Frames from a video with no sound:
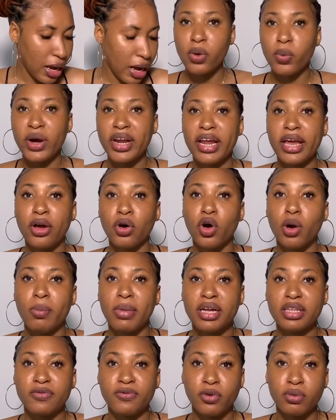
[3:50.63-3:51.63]
when i come
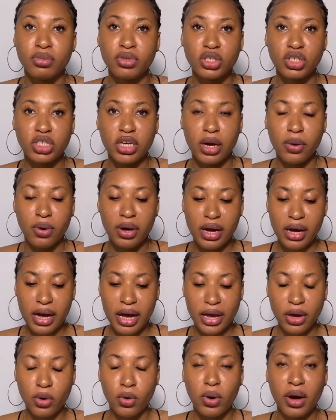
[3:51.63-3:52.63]
out from the shower
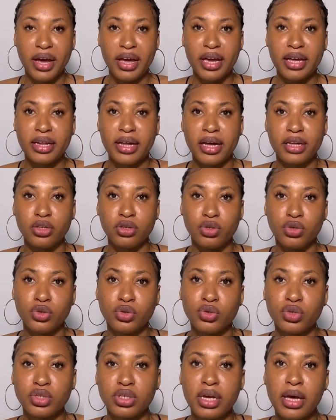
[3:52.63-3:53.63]
i go ahead and
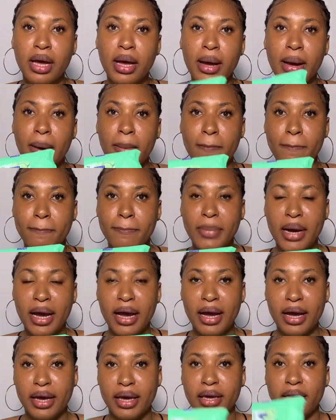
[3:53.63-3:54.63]
use
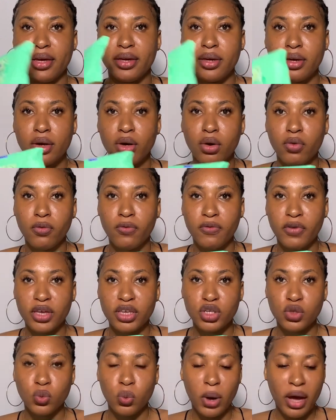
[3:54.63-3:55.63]
my
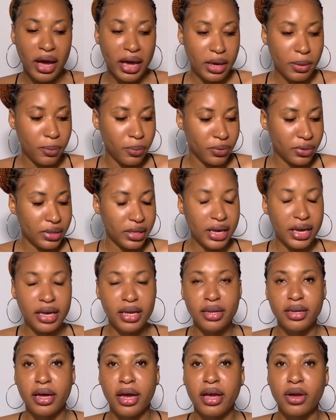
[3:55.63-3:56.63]
face wipe
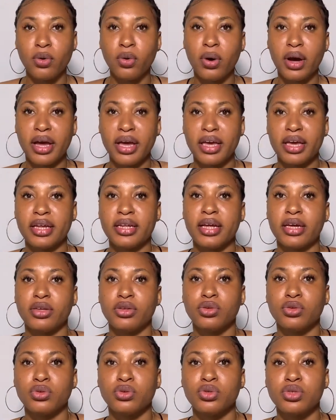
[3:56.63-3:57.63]
then i go ahead
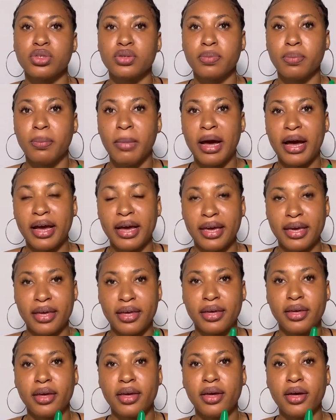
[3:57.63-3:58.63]
and use
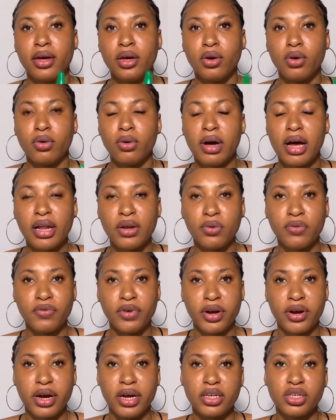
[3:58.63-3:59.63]
my aloe
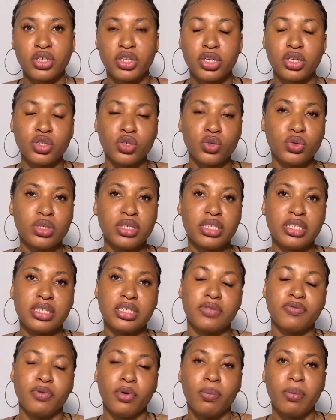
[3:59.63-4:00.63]
vera gel this
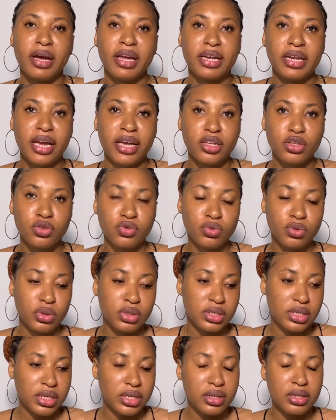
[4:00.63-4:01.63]
is for my night
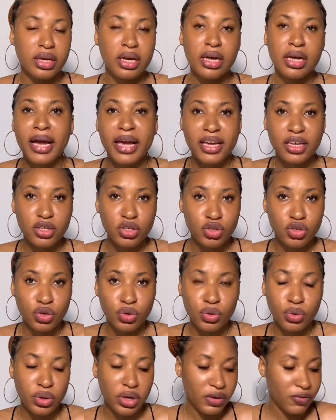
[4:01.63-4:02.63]
routine mind
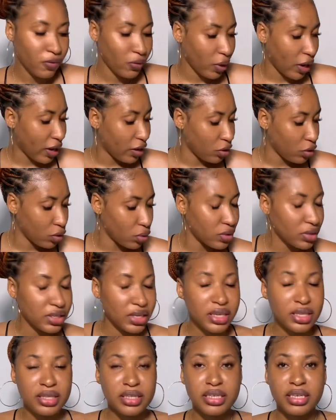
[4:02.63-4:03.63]
you if you are
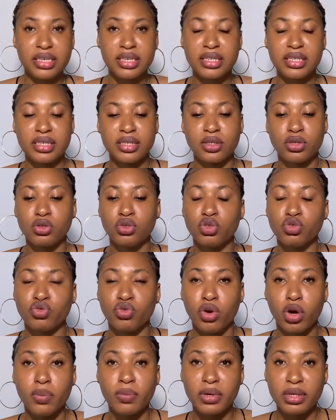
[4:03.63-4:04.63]
using this
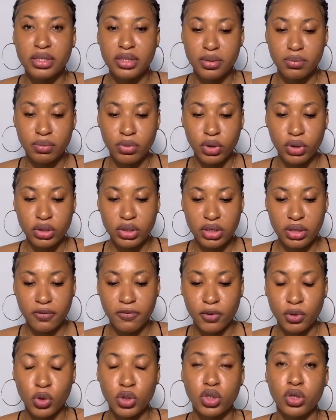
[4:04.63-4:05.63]
scrub in the morning
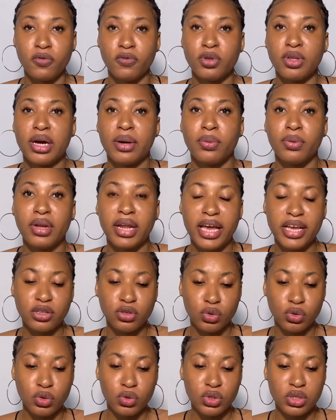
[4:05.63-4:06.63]
for those of you that would like
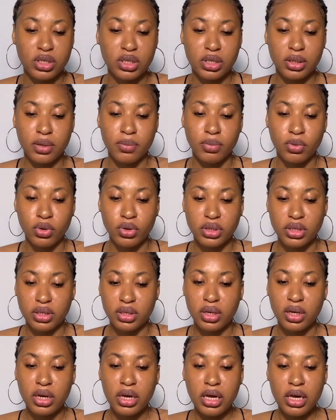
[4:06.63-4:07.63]
to use it in the morning
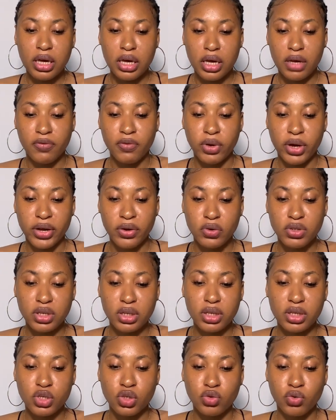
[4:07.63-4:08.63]
if you are
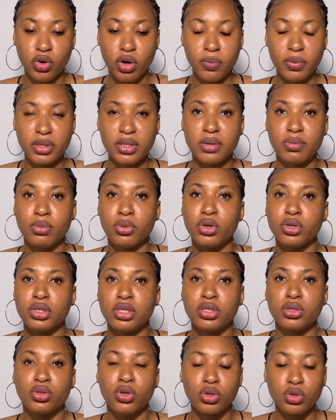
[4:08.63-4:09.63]
using this scrub in the
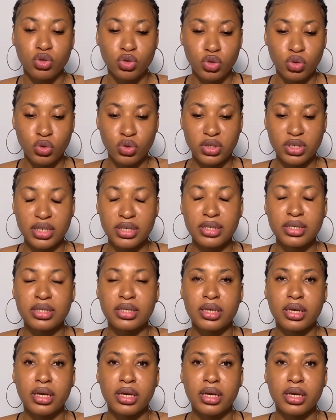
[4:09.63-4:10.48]
morning don't use it